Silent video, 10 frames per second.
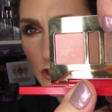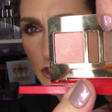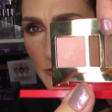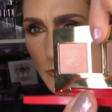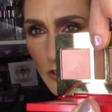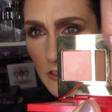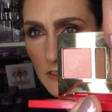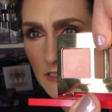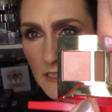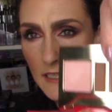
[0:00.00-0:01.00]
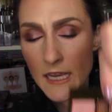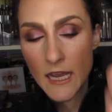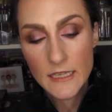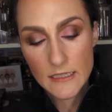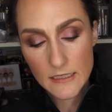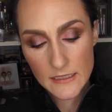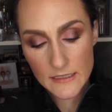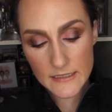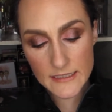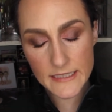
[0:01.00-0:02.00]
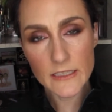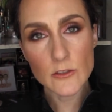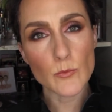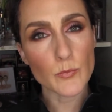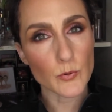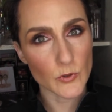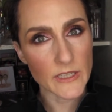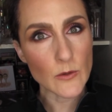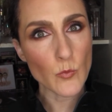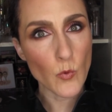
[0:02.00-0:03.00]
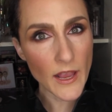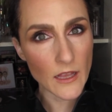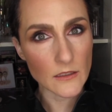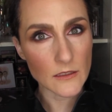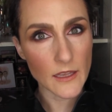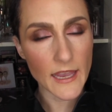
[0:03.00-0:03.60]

shimmer did pretty well,